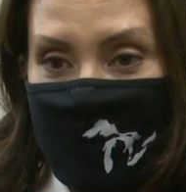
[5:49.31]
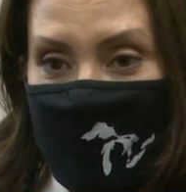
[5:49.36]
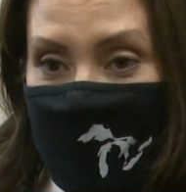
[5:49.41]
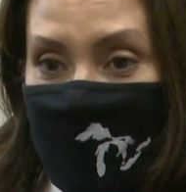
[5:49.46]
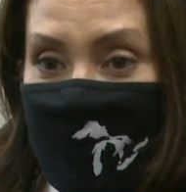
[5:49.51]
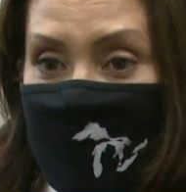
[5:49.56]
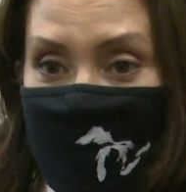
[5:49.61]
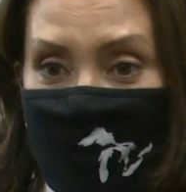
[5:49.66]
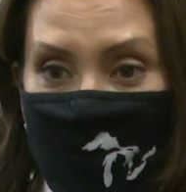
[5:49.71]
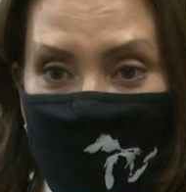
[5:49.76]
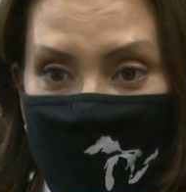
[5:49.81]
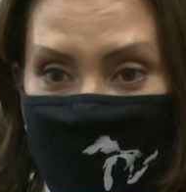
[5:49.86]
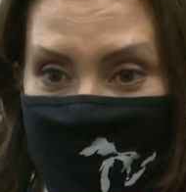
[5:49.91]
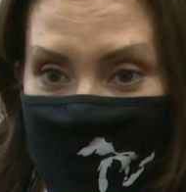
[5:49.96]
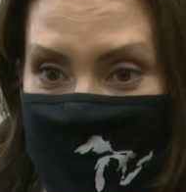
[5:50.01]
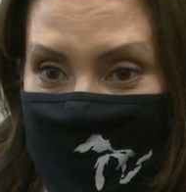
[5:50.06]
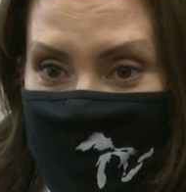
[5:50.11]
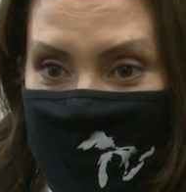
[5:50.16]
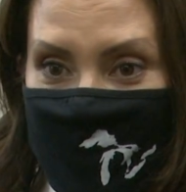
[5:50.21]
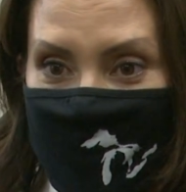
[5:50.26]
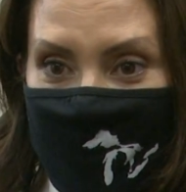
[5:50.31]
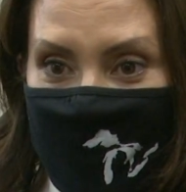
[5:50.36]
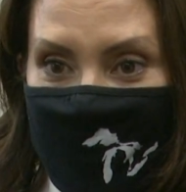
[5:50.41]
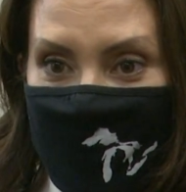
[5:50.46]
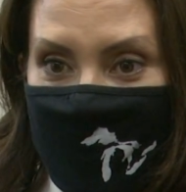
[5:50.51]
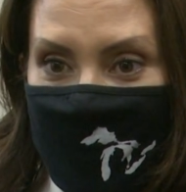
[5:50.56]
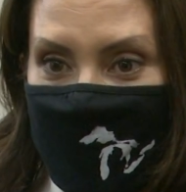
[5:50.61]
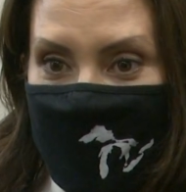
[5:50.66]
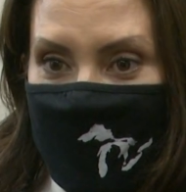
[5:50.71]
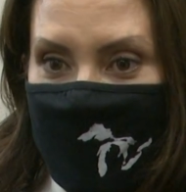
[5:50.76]
Every one of us is
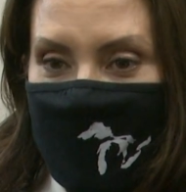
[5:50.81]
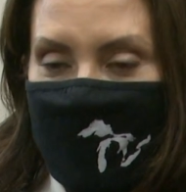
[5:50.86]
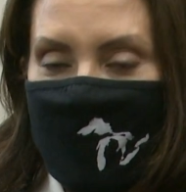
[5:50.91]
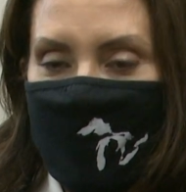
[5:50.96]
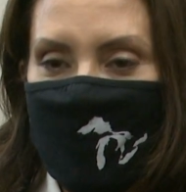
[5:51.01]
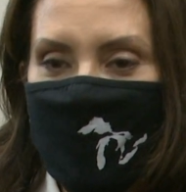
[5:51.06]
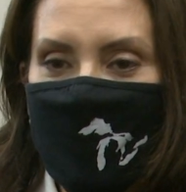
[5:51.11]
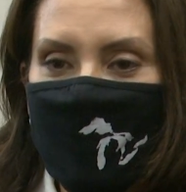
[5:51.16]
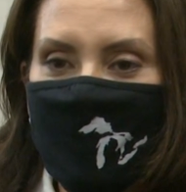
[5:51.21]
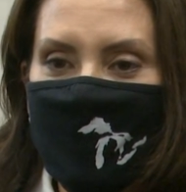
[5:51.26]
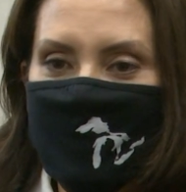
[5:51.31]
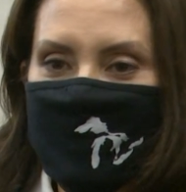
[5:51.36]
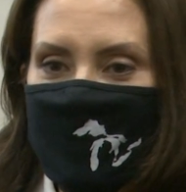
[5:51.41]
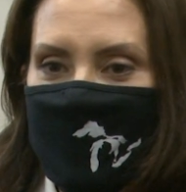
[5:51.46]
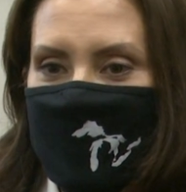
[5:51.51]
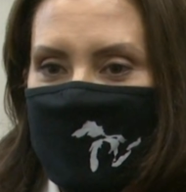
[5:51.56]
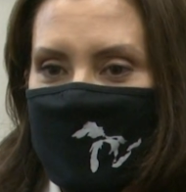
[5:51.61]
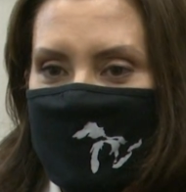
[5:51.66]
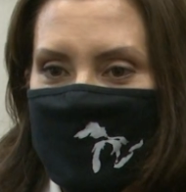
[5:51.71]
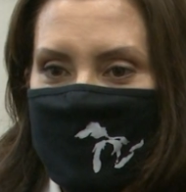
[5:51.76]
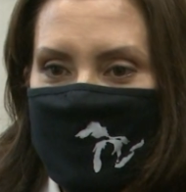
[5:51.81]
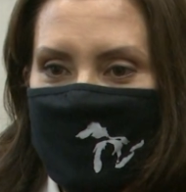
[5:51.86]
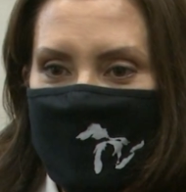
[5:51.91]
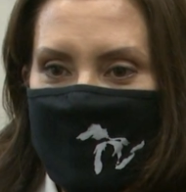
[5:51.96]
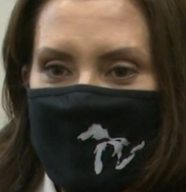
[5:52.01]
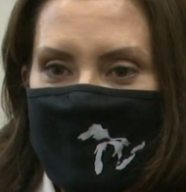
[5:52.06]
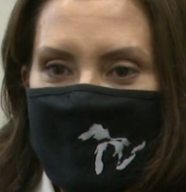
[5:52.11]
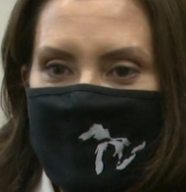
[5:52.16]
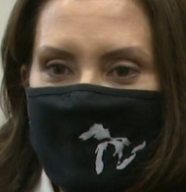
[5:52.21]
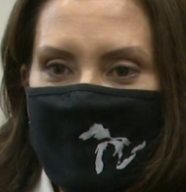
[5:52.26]
feeling it, and every one of us has
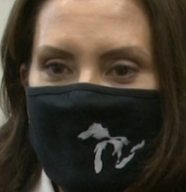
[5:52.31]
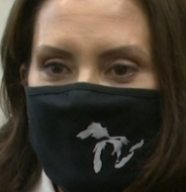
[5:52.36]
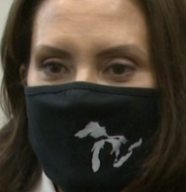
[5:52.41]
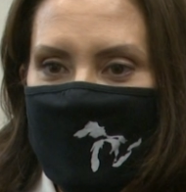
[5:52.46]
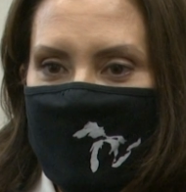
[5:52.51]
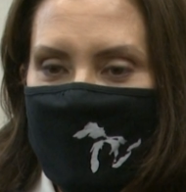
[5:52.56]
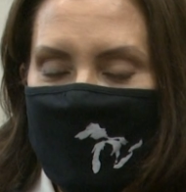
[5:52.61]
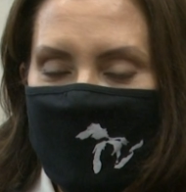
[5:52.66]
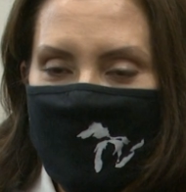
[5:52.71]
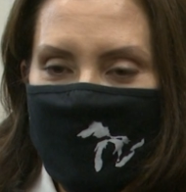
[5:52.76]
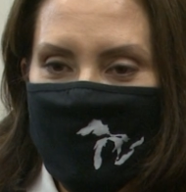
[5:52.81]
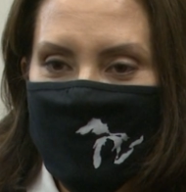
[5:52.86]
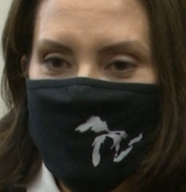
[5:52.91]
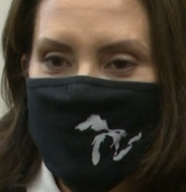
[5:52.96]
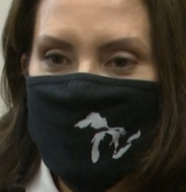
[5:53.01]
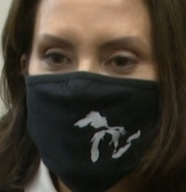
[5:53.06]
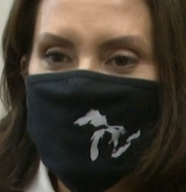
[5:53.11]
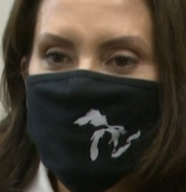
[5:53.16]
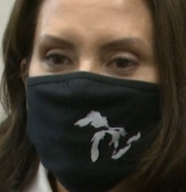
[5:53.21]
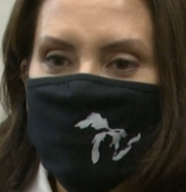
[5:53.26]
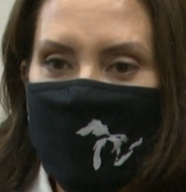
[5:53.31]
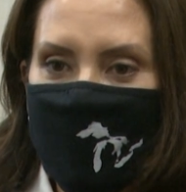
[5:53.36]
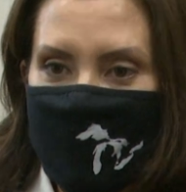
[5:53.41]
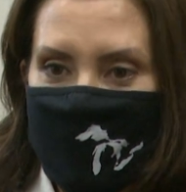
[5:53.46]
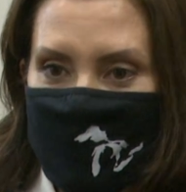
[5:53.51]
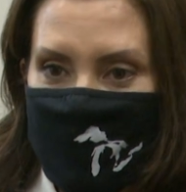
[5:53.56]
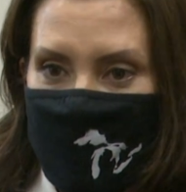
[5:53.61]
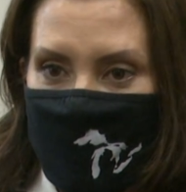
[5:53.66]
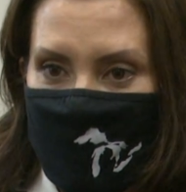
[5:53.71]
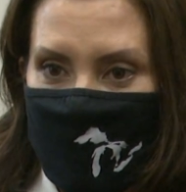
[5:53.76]

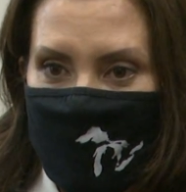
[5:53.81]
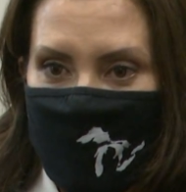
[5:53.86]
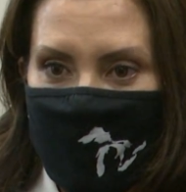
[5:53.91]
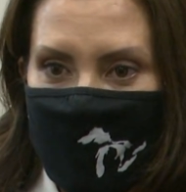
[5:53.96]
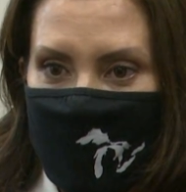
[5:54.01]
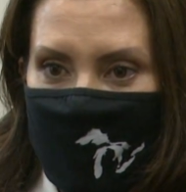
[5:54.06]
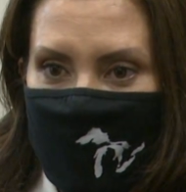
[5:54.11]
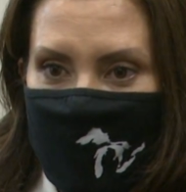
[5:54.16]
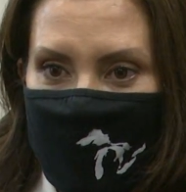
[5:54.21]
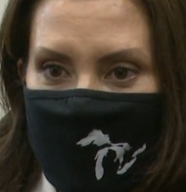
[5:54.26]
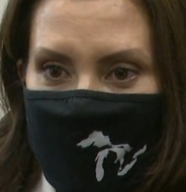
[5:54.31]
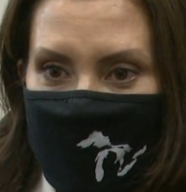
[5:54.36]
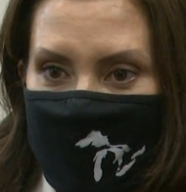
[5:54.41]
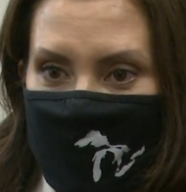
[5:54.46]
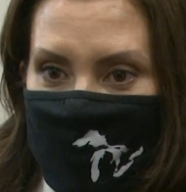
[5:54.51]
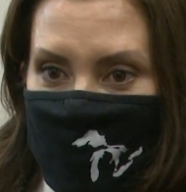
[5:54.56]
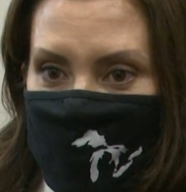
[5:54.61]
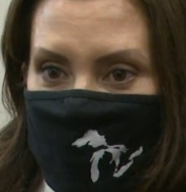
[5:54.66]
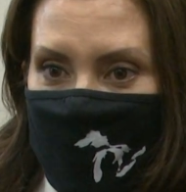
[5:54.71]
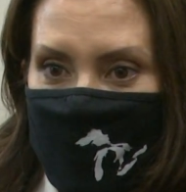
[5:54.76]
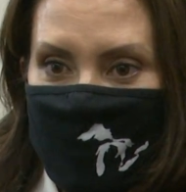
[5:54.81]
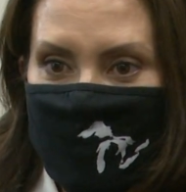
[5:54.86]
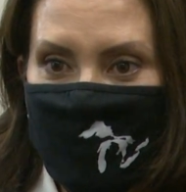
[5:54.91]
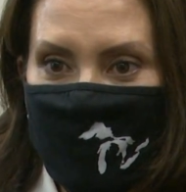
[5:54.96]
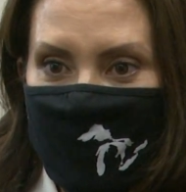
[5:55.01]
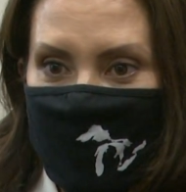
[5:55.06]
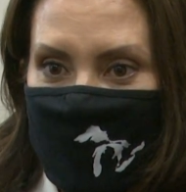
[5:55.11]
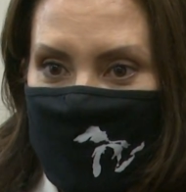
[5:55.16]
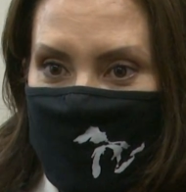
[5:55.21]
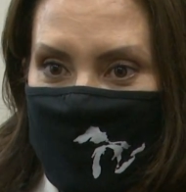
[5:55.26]
stress that we're carrying that is just
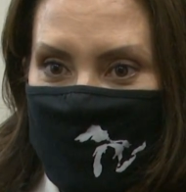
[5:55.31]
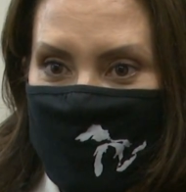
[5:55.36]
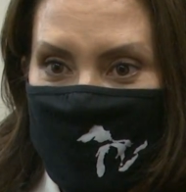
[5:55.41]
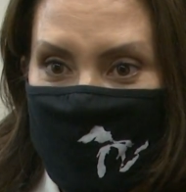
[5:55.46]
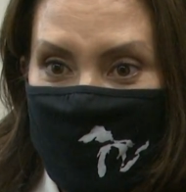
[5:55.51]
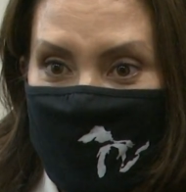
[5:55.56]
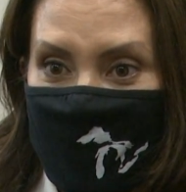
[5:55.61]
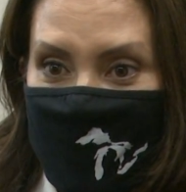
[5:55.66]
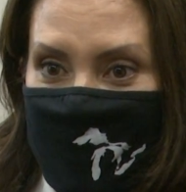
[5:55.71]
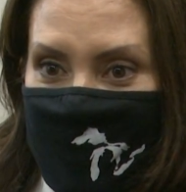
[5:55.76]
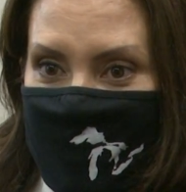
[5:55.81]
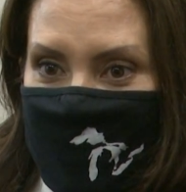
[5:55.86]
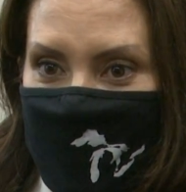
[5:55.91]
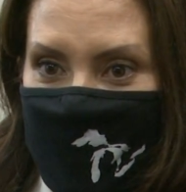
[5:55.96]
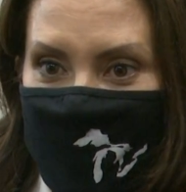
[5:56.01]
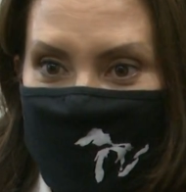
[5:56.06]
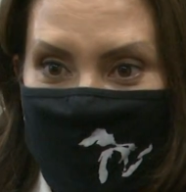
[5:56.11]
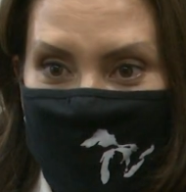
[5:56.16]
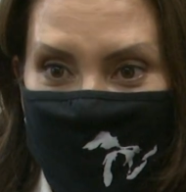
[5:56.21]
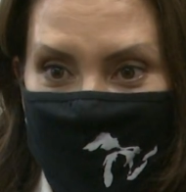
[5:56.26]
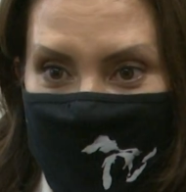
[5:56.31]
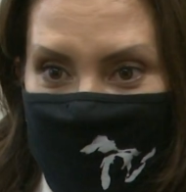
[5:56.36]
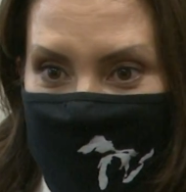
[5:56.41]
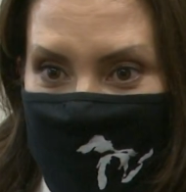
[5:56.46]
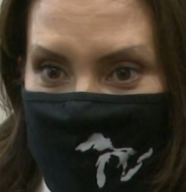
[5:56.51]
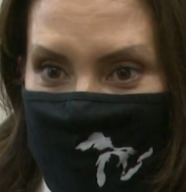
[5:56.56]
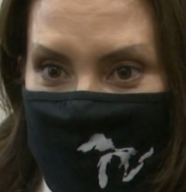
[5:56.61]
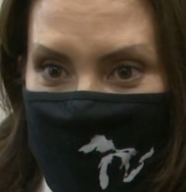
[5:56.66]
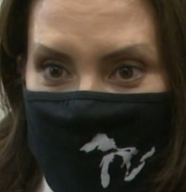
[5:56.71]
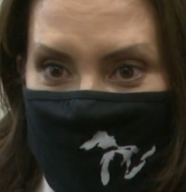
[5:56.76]
below the surface, and you see
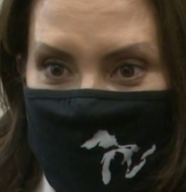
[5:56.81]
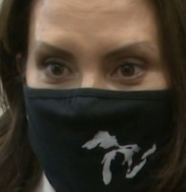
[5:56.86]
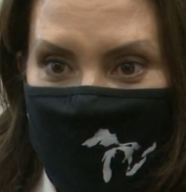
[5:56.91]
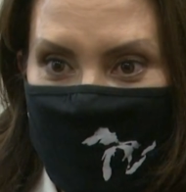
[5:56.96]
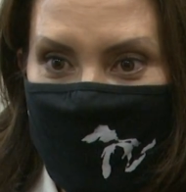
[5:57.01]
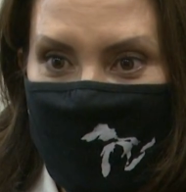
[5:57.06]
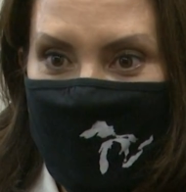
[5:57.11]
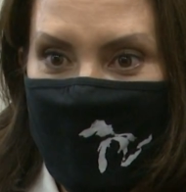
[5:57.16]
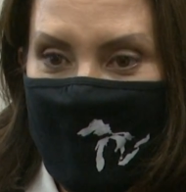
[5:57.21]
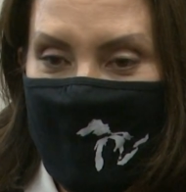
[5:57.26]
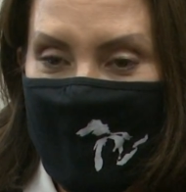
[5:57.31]
it in people,